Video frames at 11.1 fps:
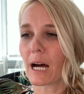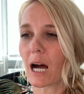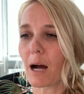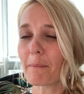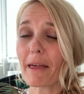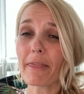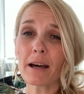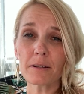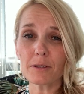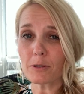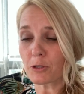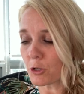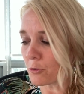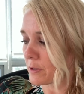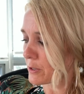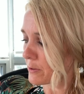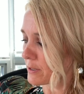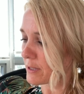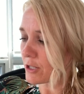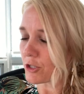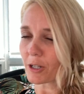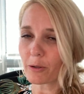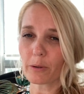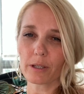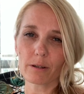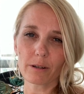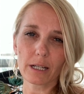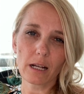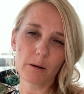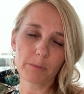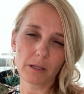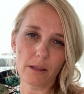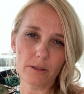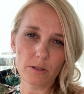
And that those two resources I shared with you are going to help a lot.